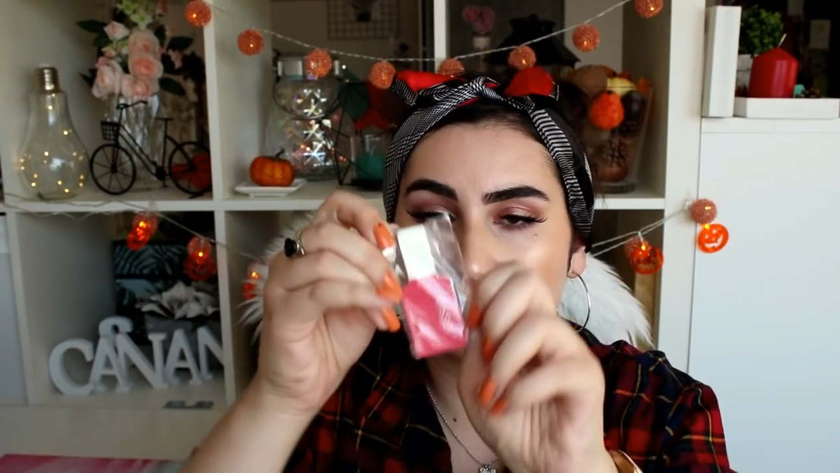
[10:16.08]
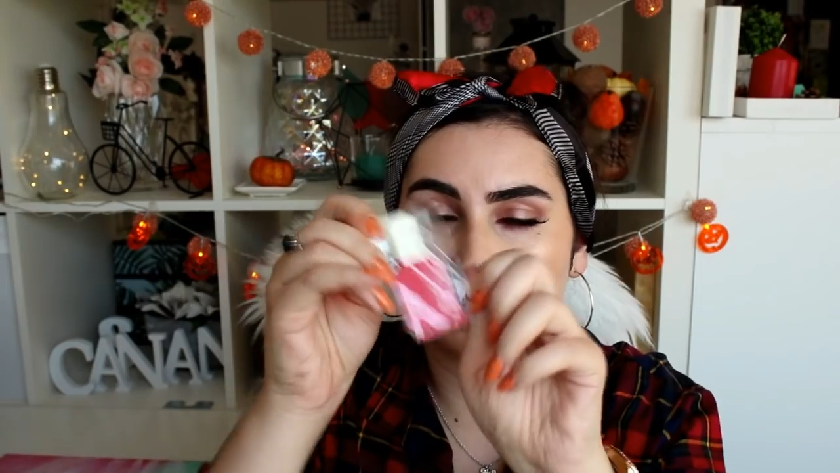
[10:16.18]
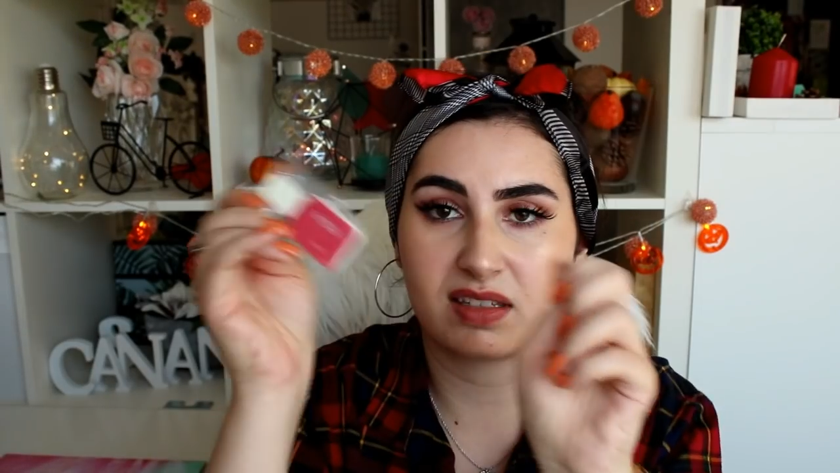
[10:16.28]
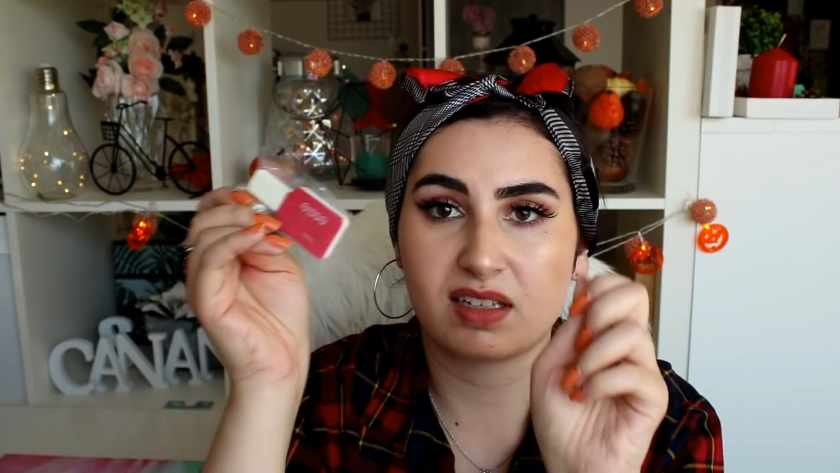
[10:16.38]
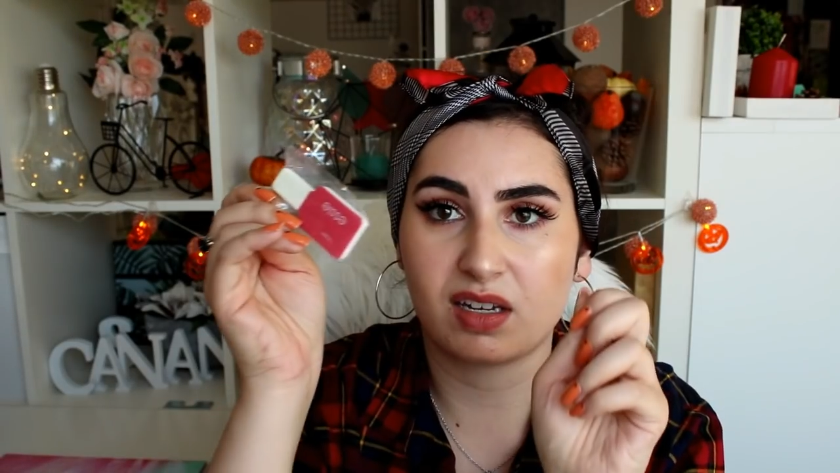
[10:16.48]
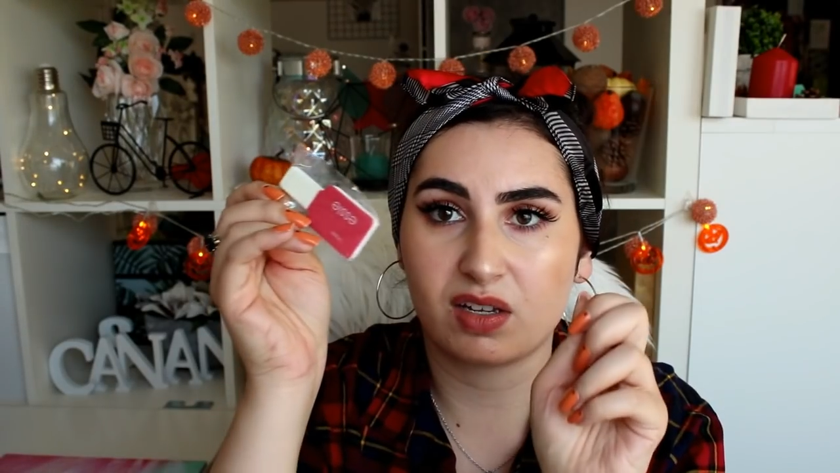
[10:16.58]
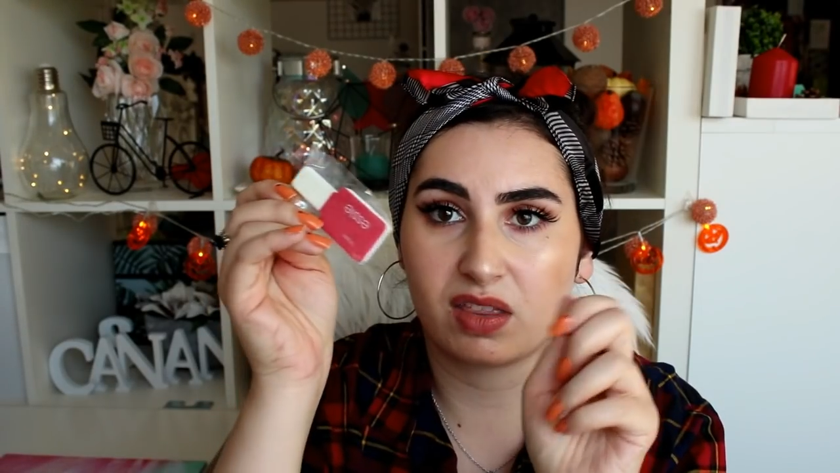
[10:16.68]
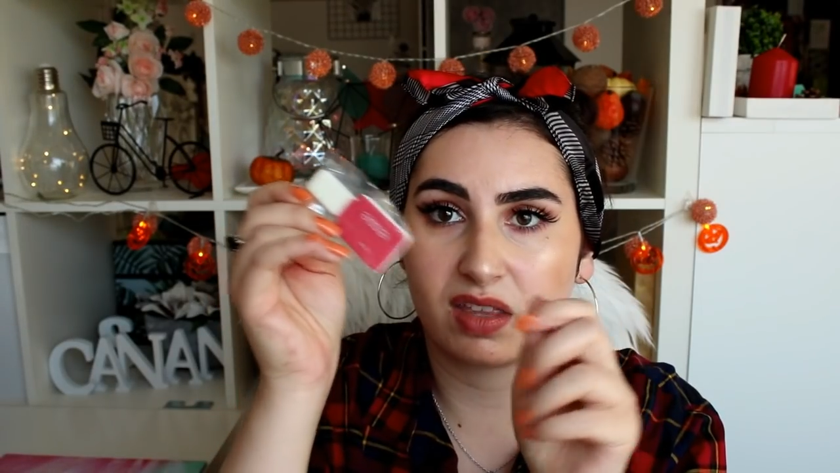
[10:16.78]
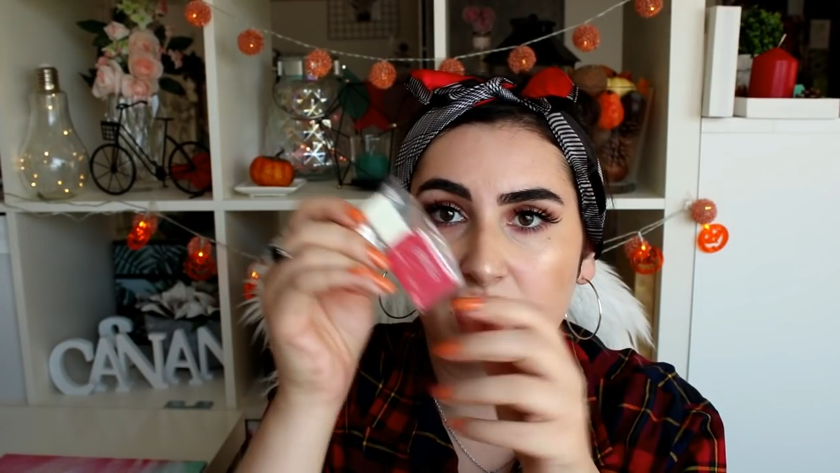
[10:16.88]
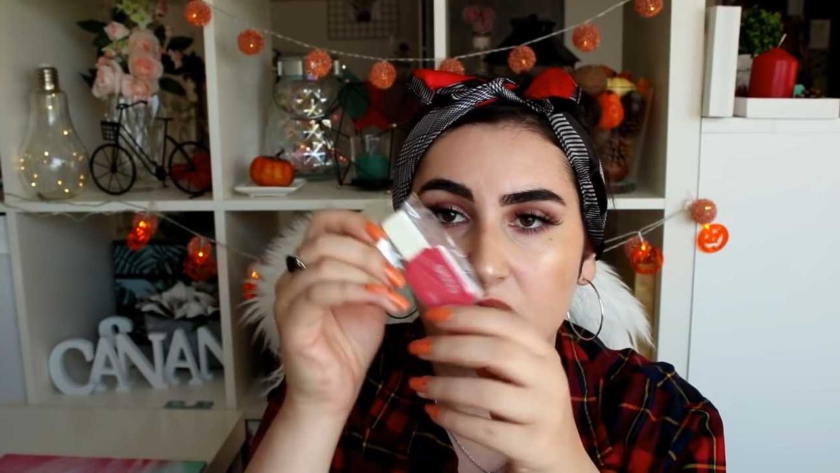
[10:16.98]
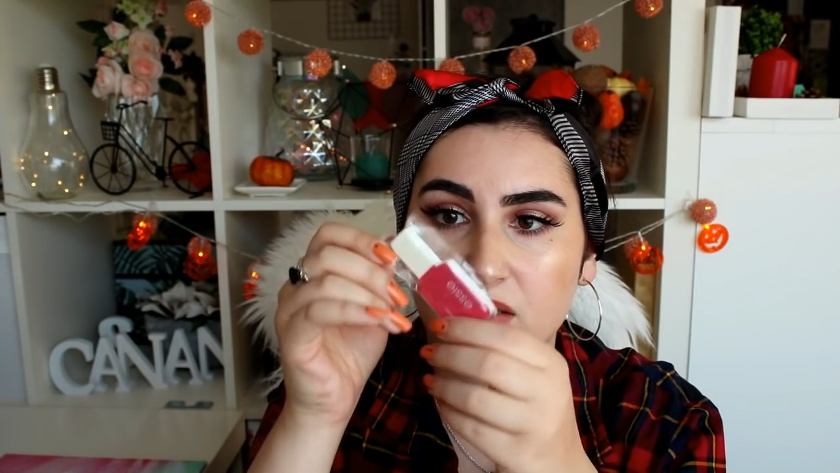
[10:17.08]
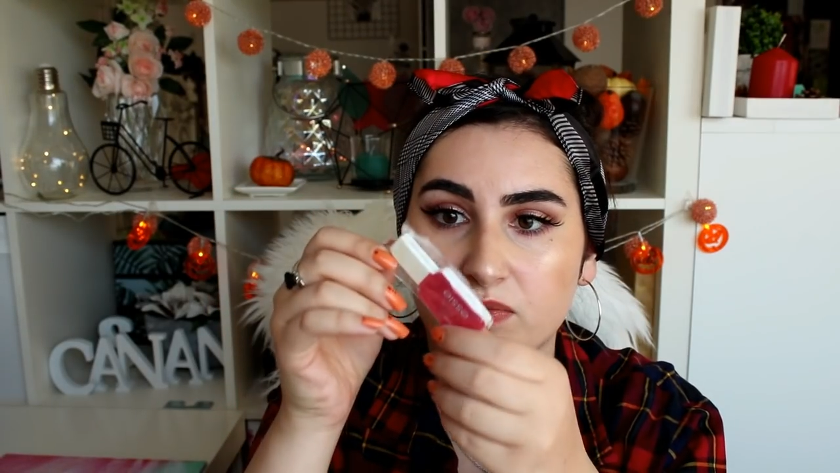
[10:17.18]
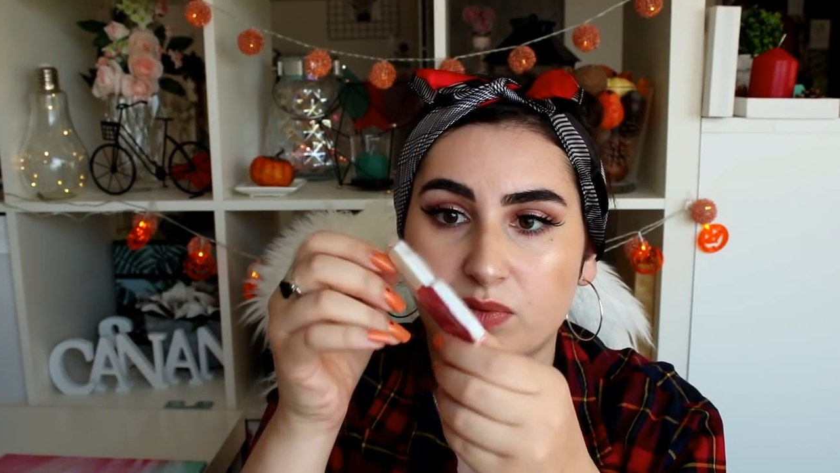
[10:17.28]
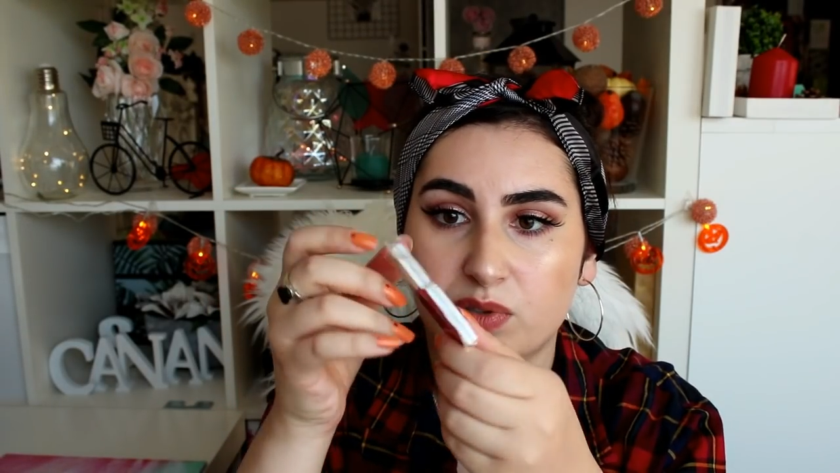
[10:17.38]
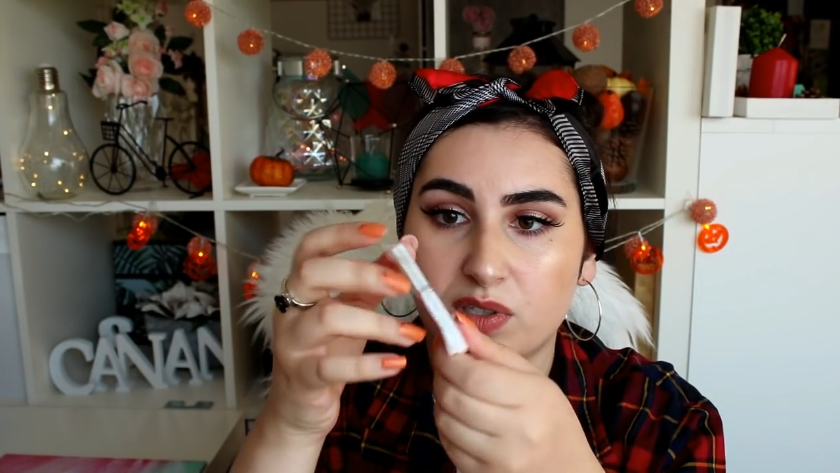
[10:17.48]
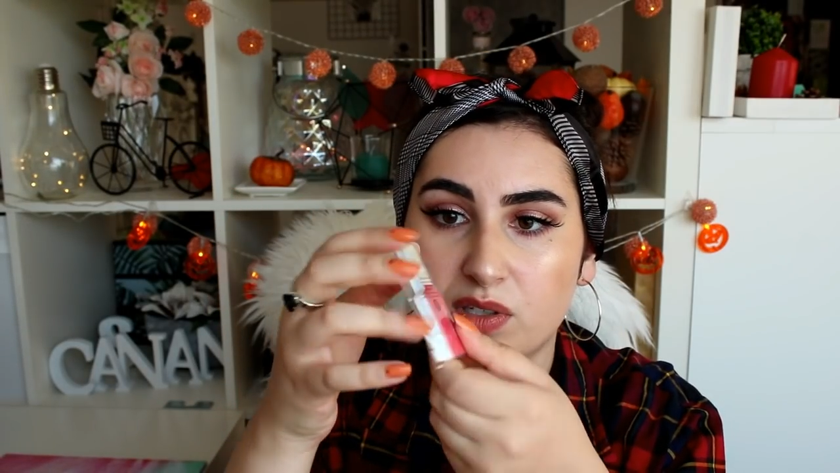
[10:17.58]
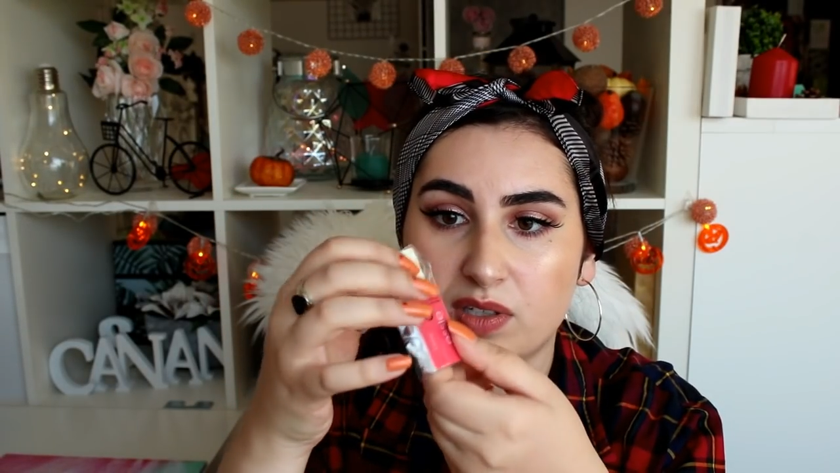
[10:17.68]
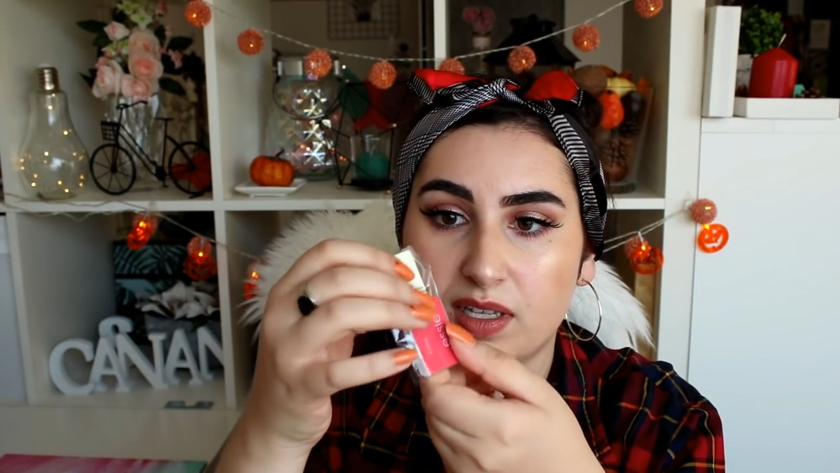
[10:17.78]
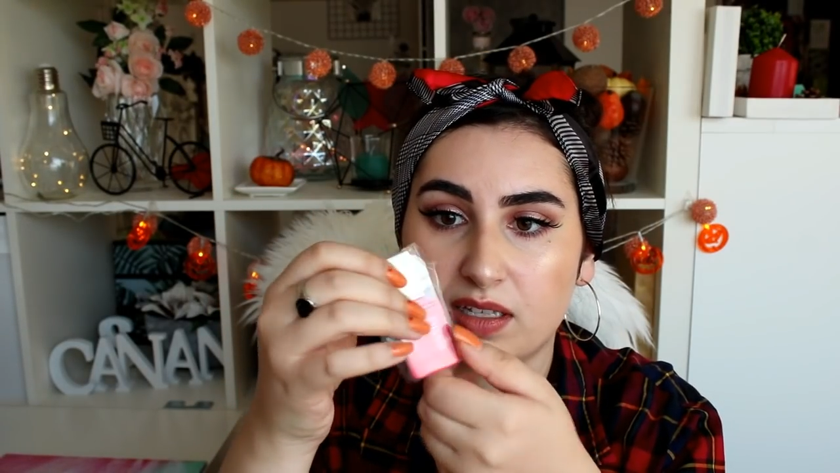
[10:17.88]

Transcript: this kind of thing for your